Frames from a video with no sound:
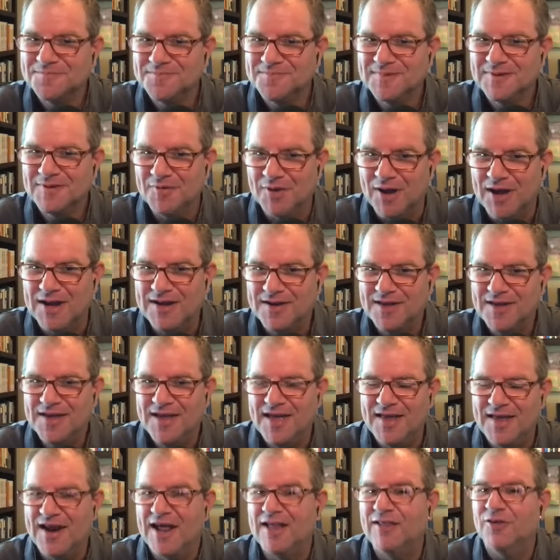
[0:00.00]
Right.
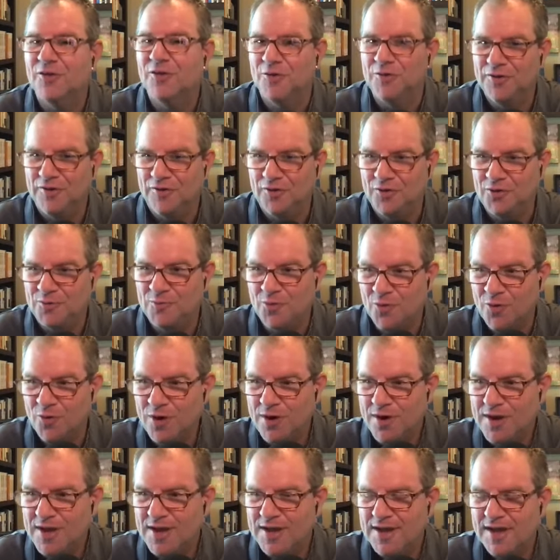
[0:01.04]
And I learned a little
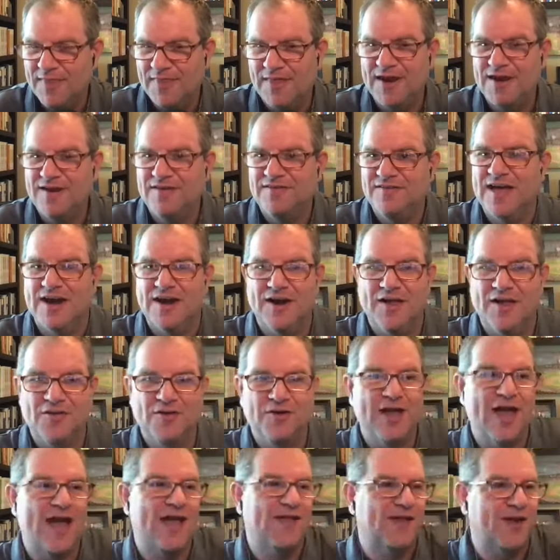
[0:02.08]
more. And then he's got another
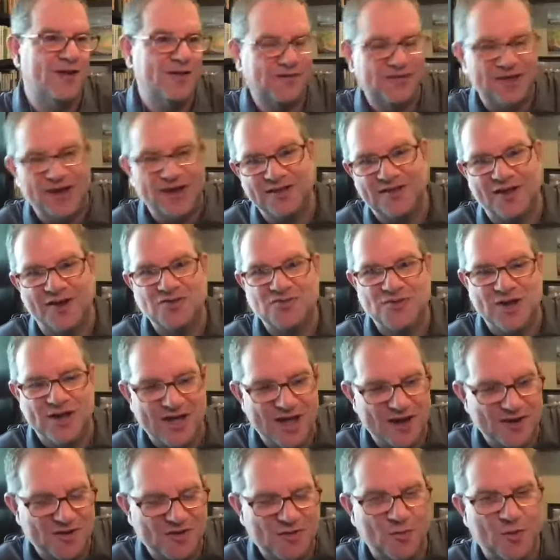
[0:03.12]
guy on the other side of the country I
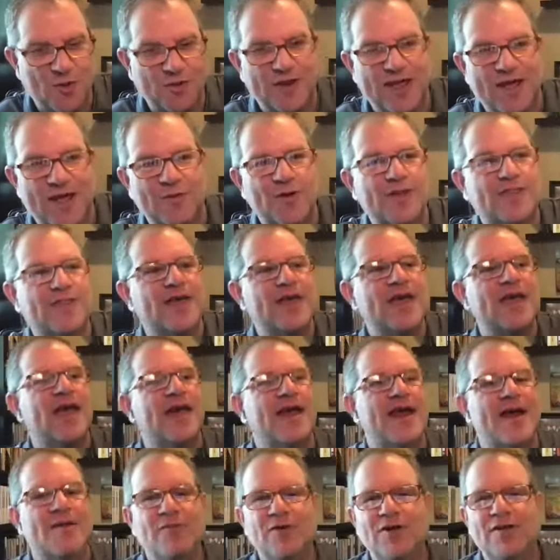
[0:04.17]
got to coordinate with.
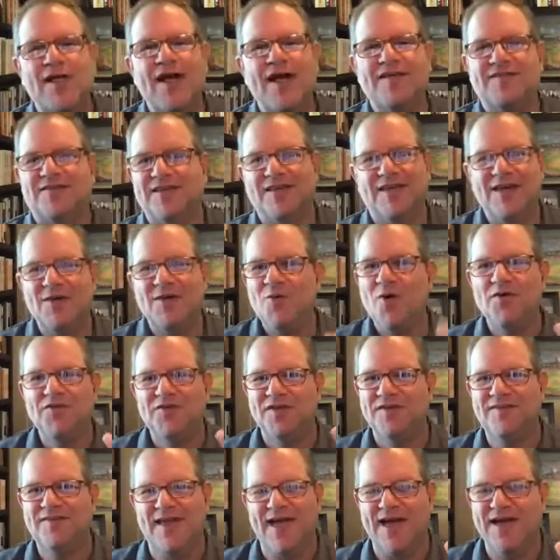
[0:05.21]
And I'm realizing it
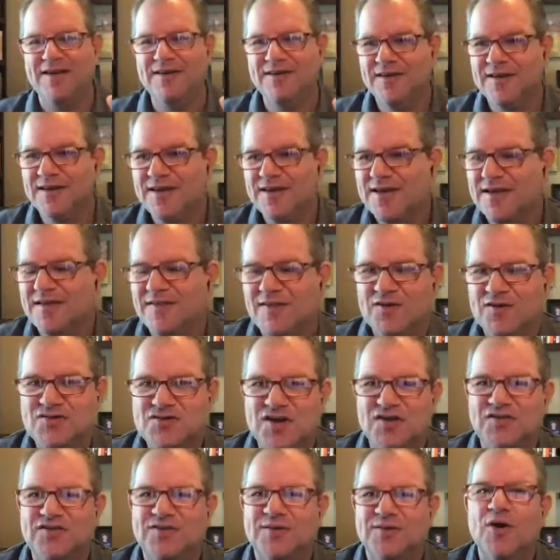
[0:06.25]
wasn't dead. There's
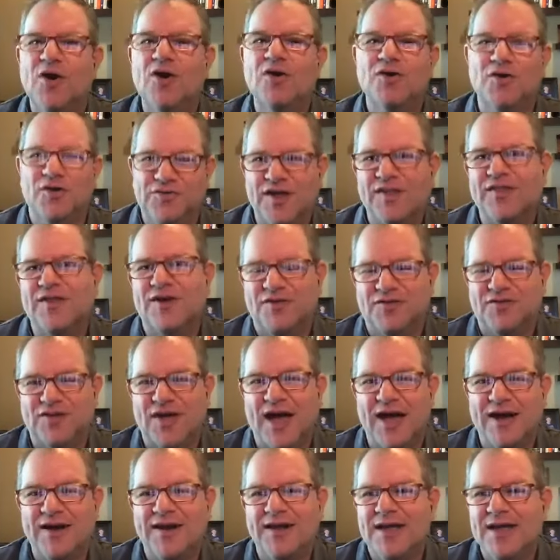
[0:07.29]
just some hurdles on their
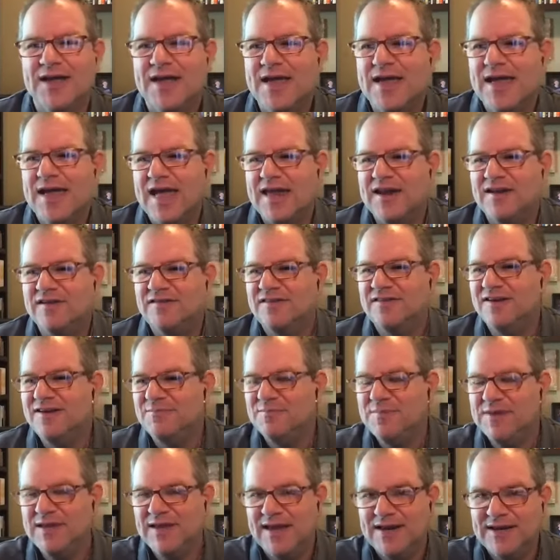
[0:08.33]
side. And instead of
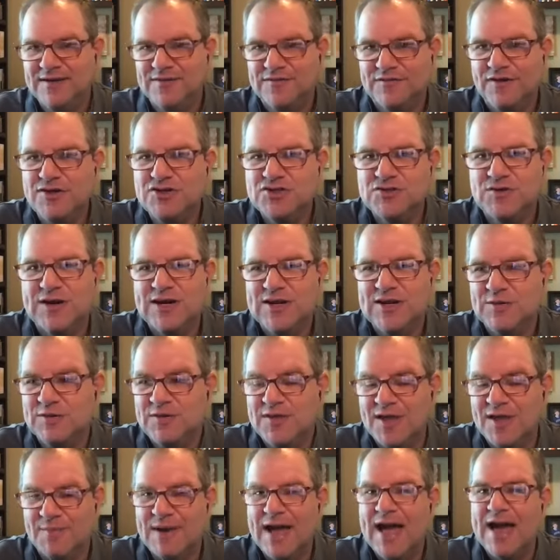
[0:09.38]
me getting frustrated with
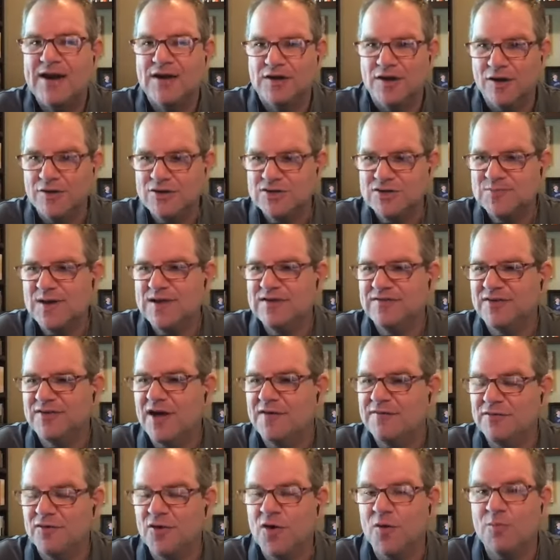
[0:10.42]
them, I had to coach
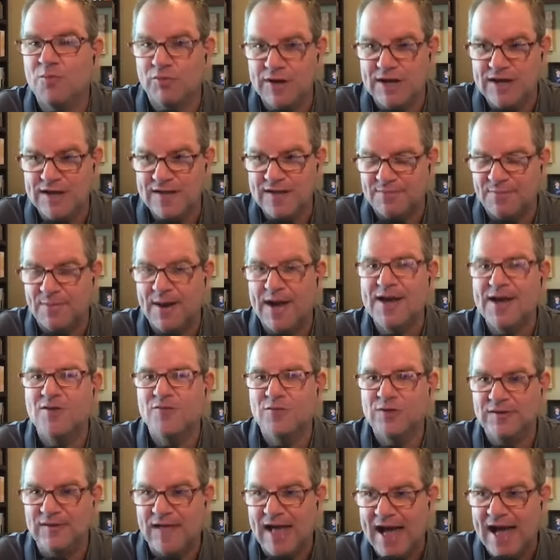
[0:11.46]
myself and go, breathe, Mike,
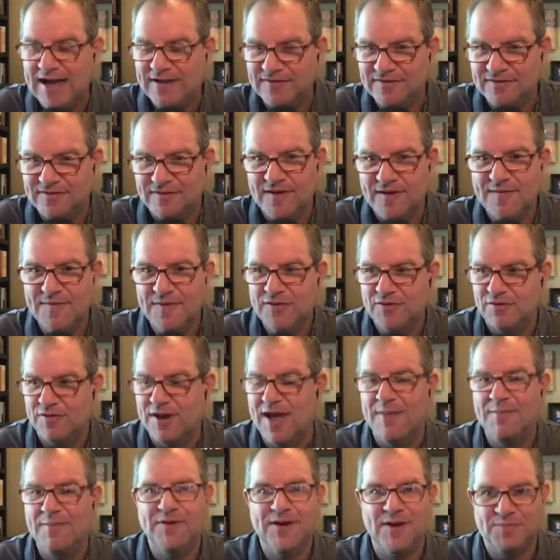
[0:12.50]
relax. They're
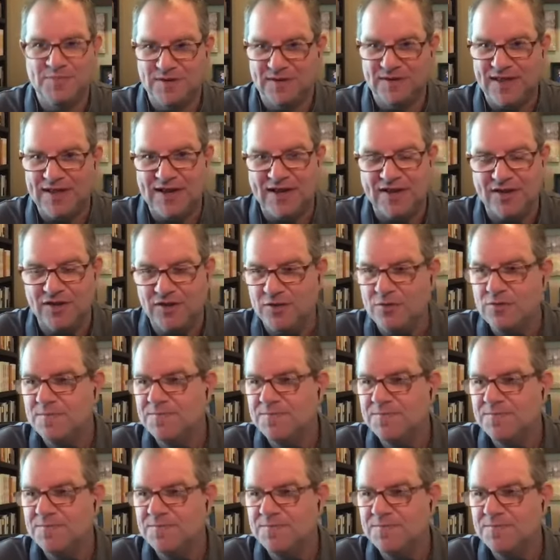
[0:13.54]
not manipulating you.